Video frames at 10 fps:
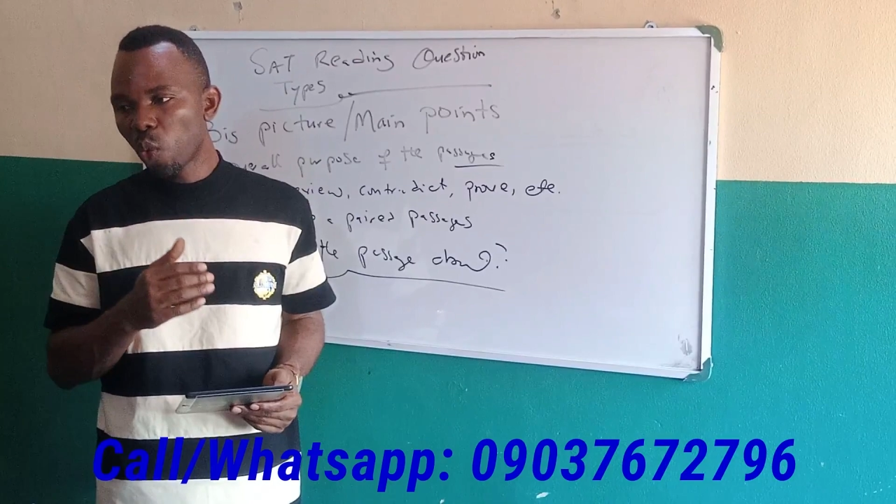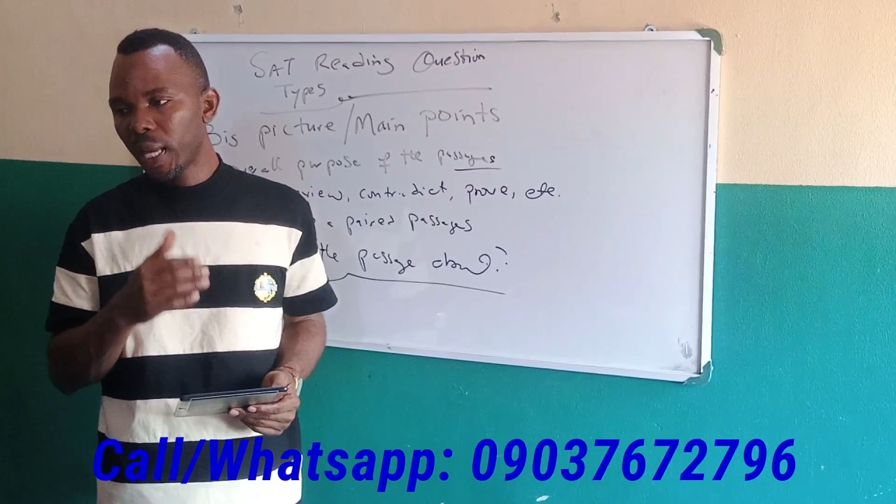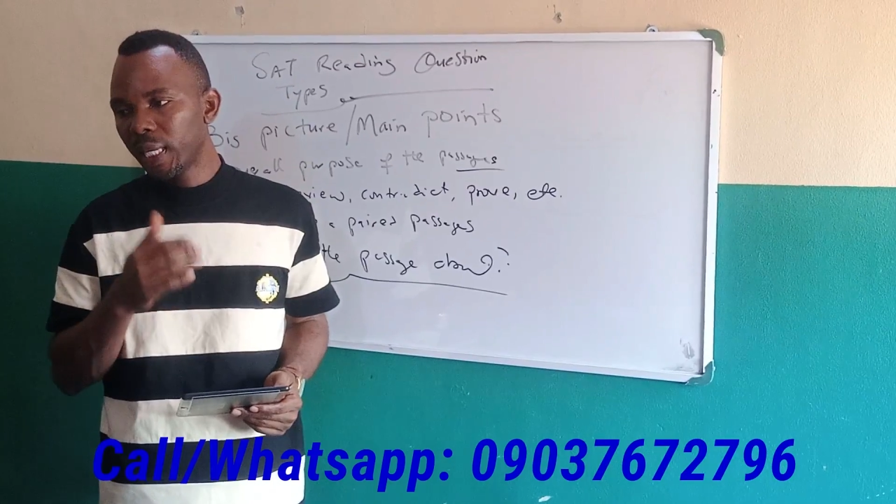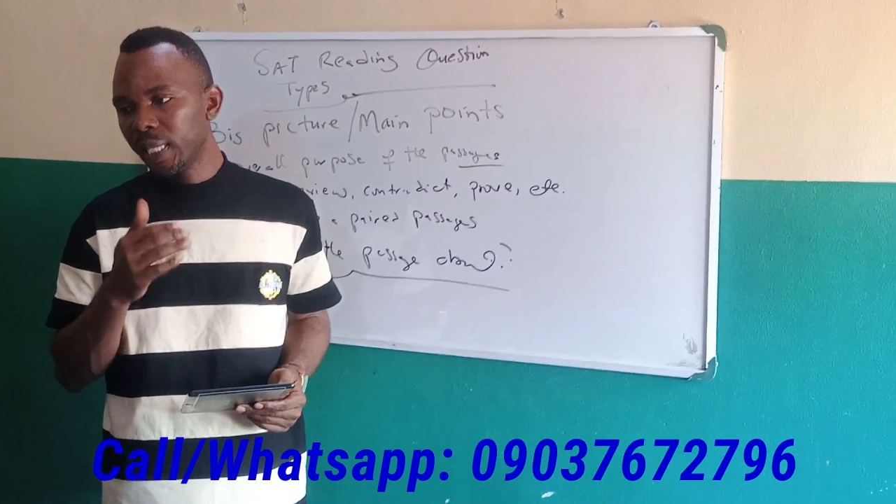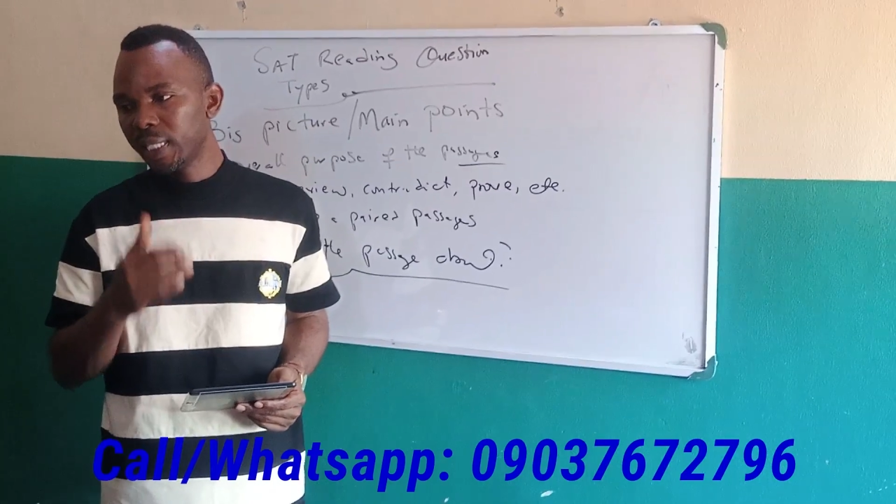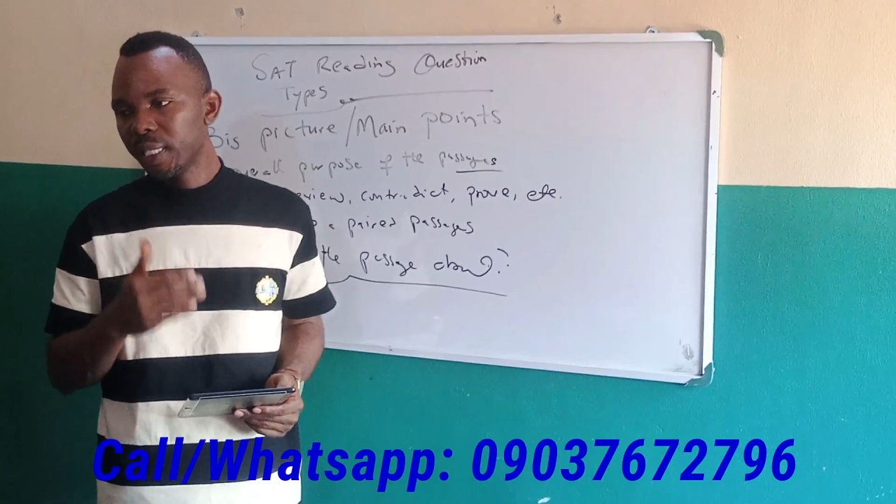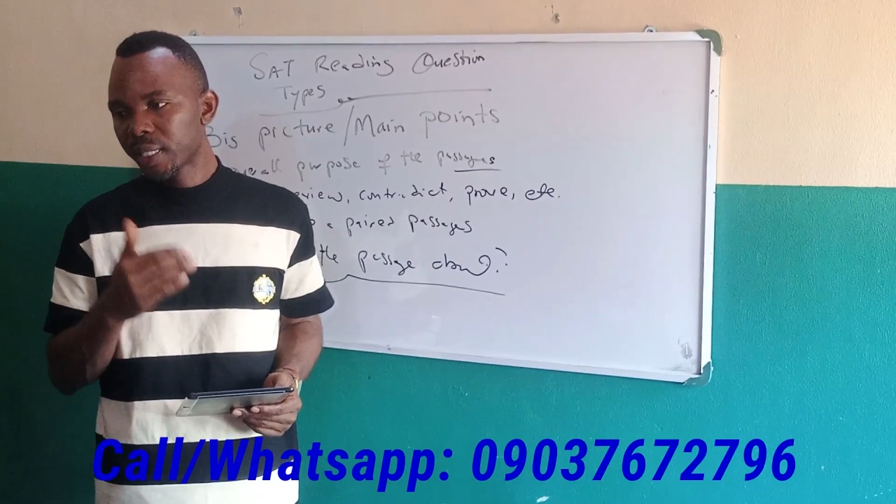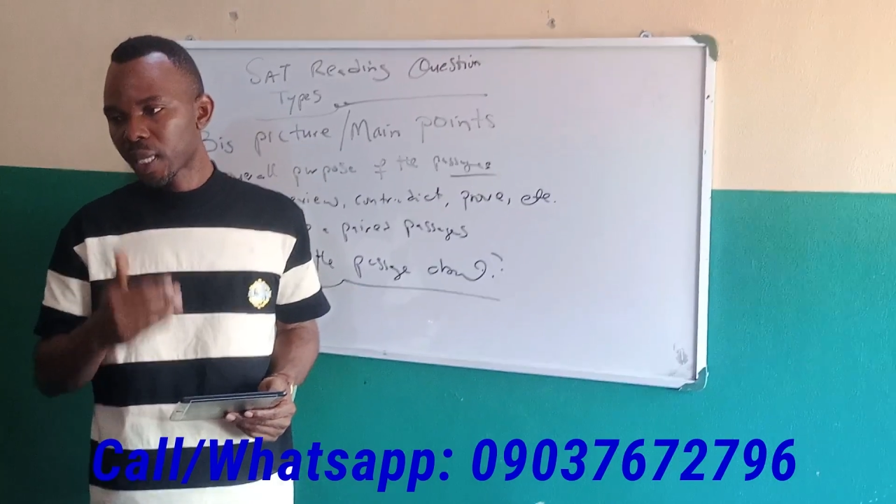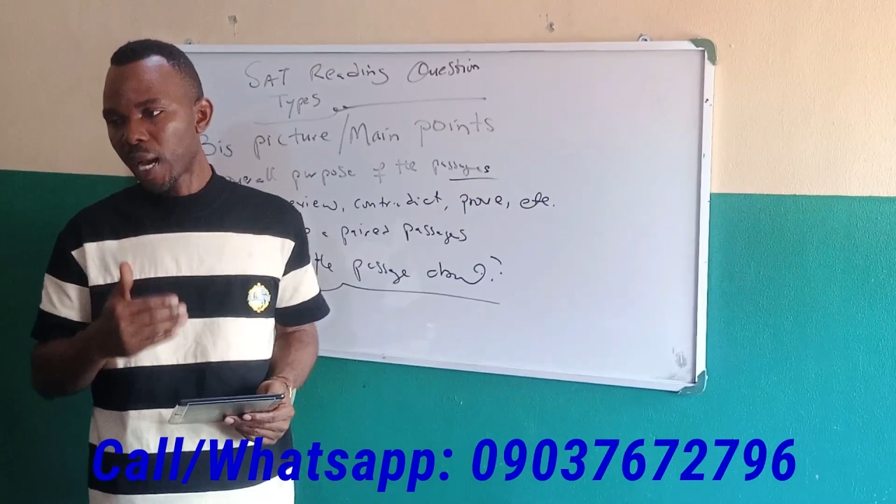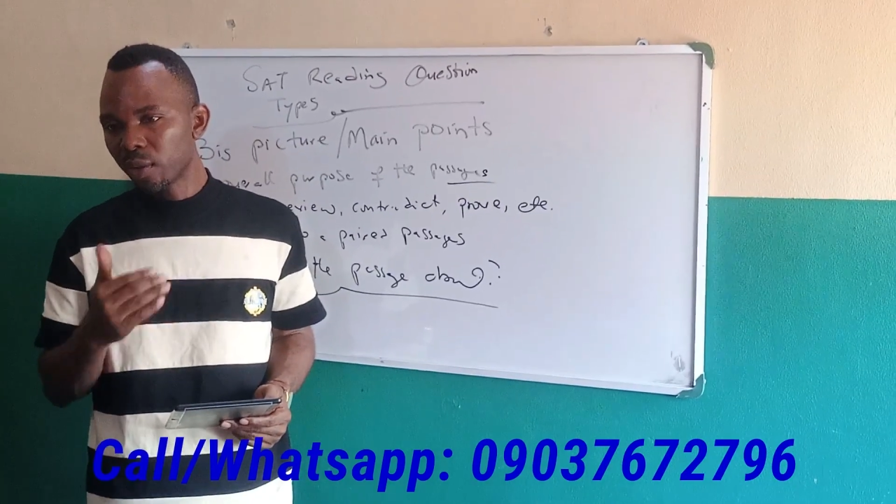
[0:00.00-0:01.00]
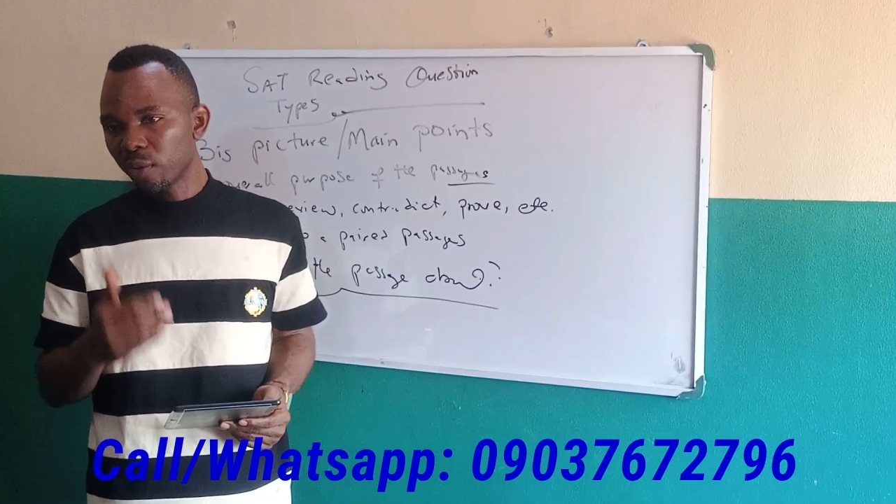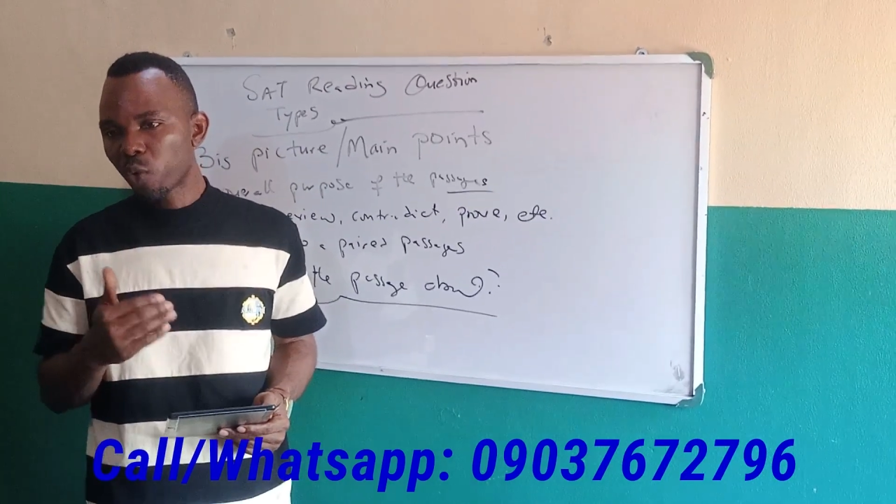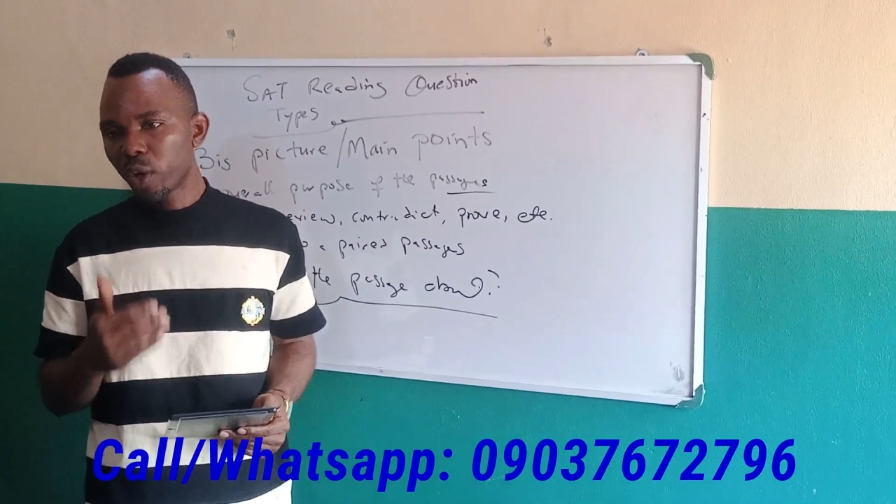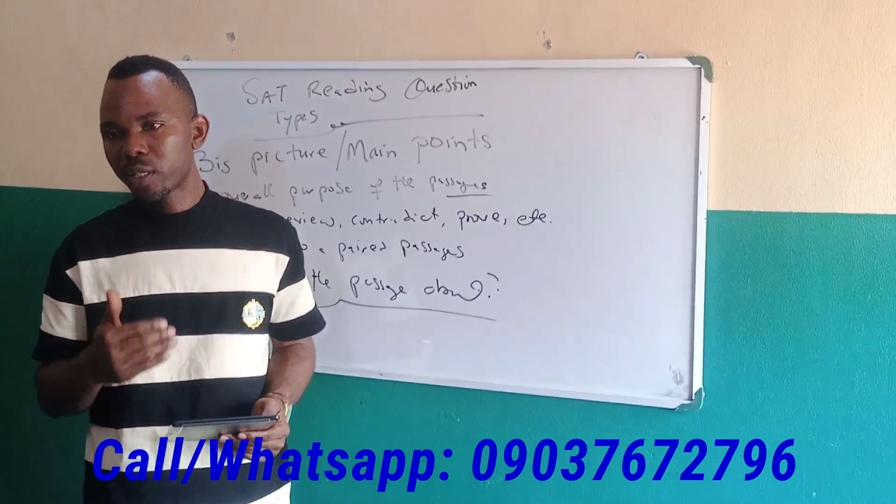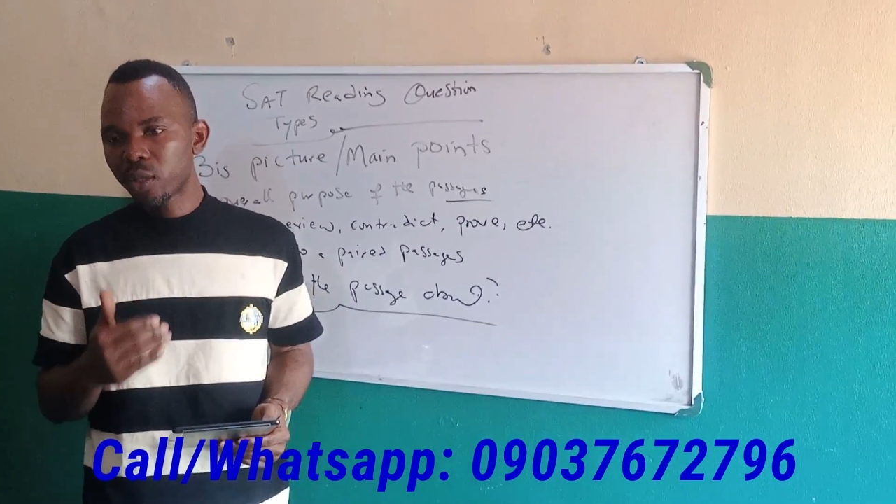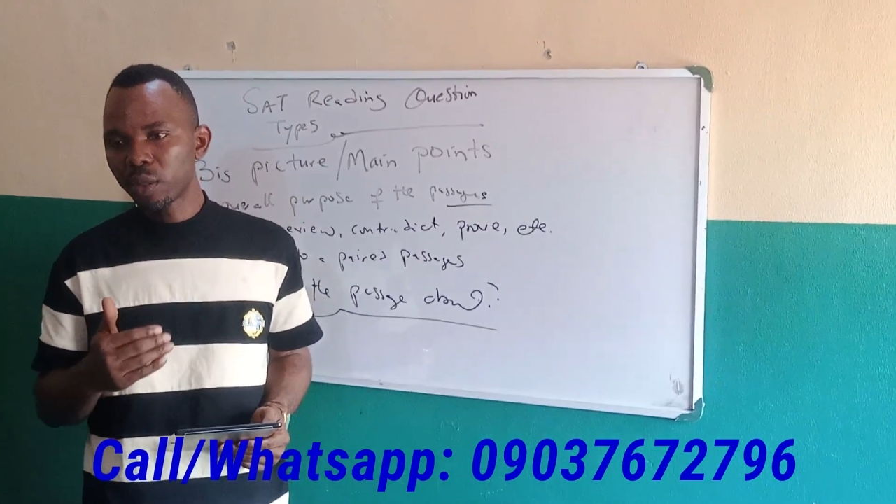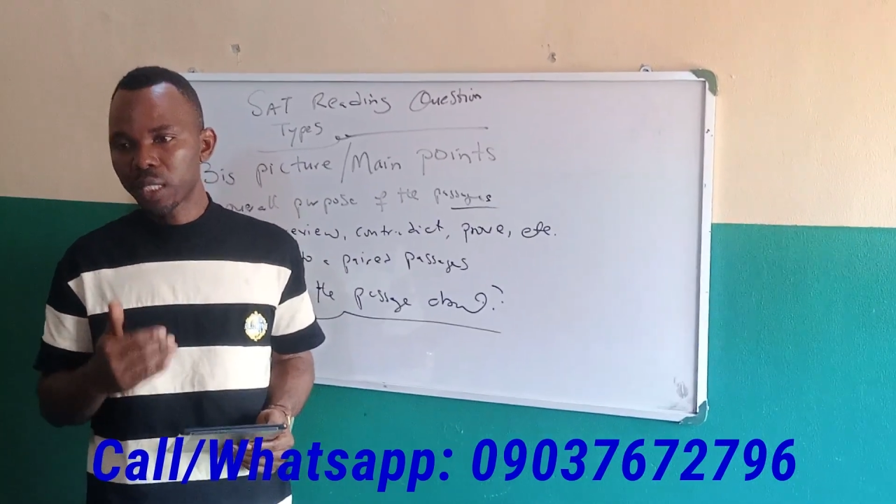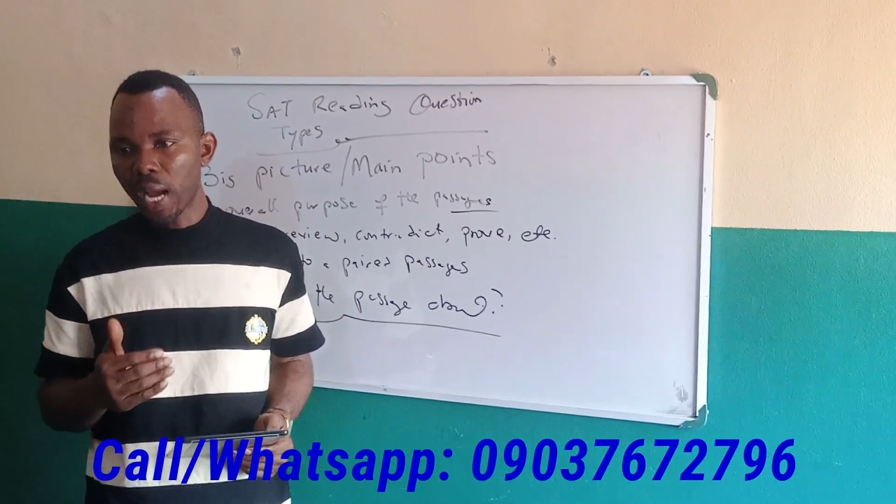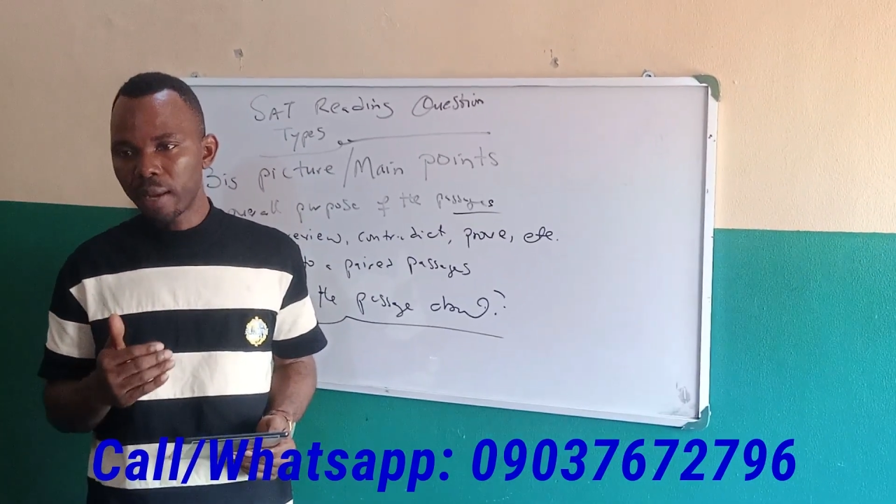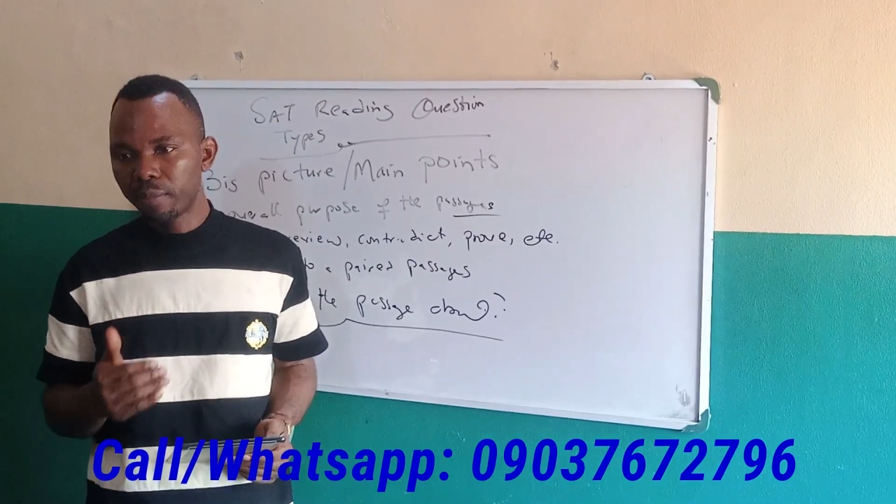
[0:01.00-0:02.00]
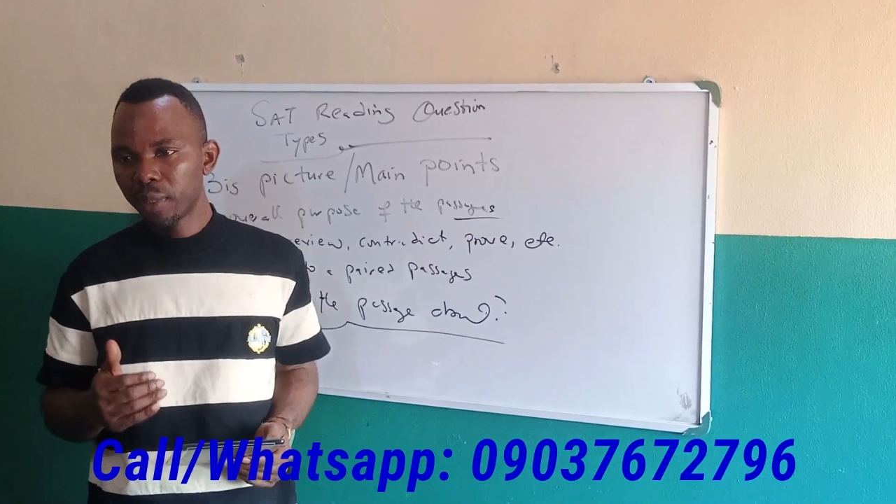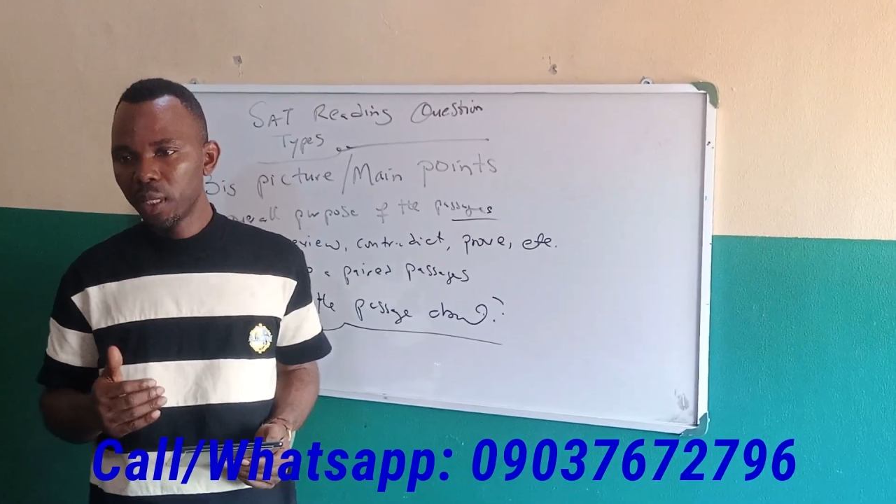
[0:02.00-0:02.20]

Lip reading: in this kind of question type,